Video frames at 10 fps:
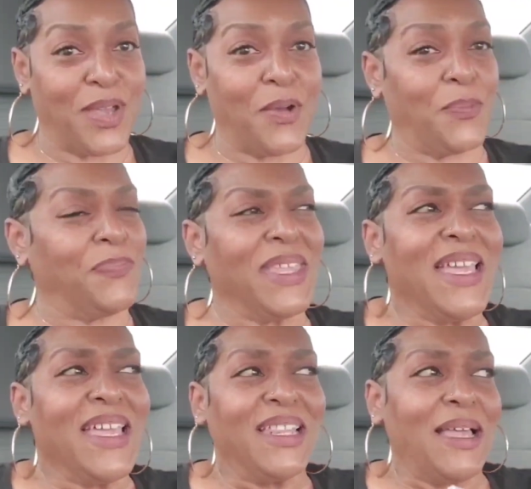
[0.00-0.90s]
So
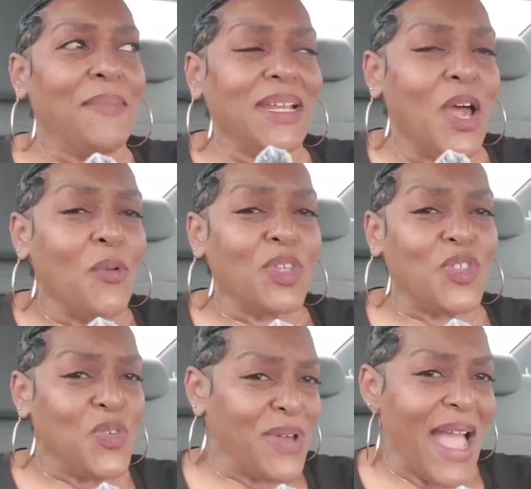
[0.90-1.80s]
let me know
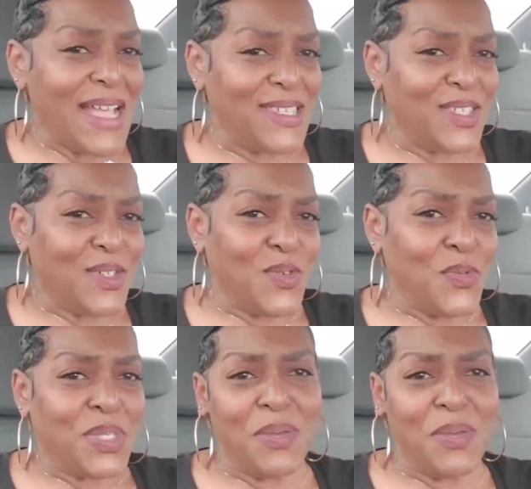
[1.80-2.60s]
what you guys do